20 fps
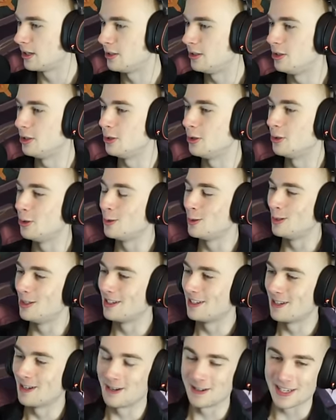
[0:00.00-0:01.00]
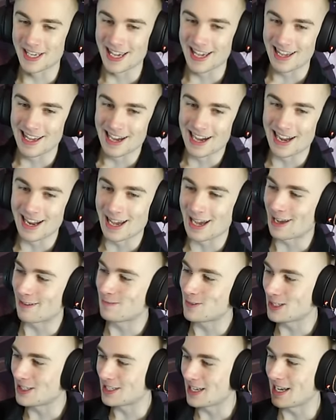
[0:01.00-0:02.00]
Dude, okay. I have
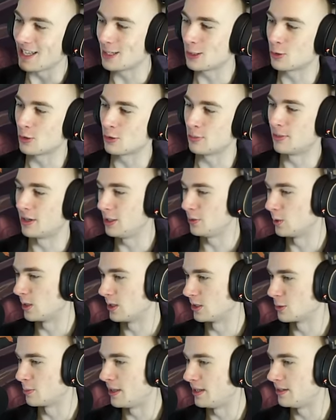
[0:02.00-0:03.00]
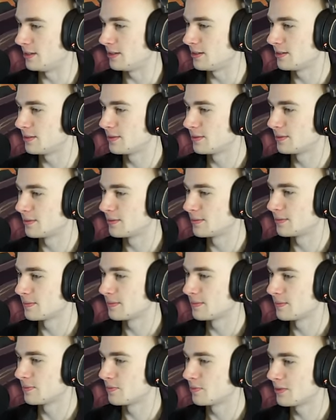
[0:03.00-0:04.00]
to say this was money well spent.
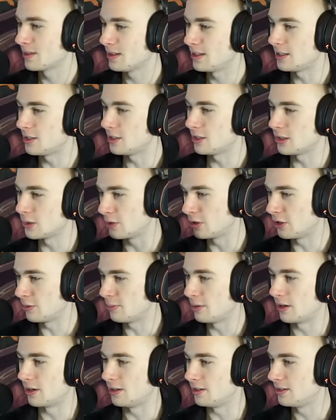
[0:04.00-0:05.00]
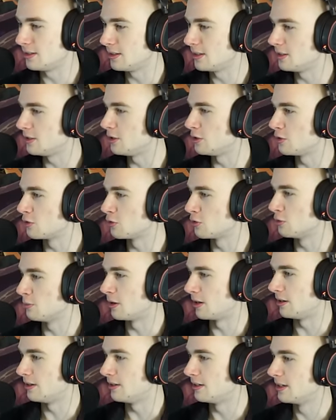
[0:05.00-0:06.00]
This is the real bard. This is the true
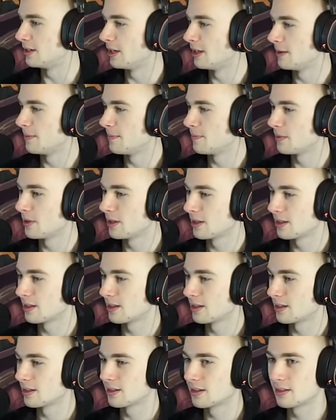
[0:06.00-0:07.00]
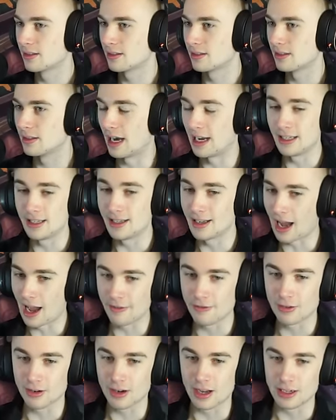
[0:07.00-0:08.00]
bard. I did I
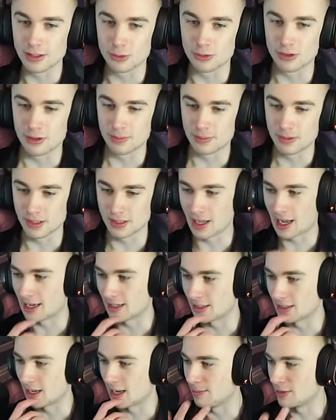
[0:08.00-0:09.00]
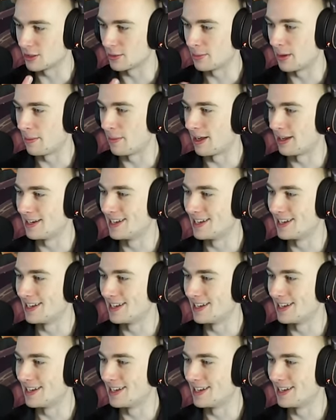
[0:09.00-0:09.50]
forgot to equip this last game. It's my bad.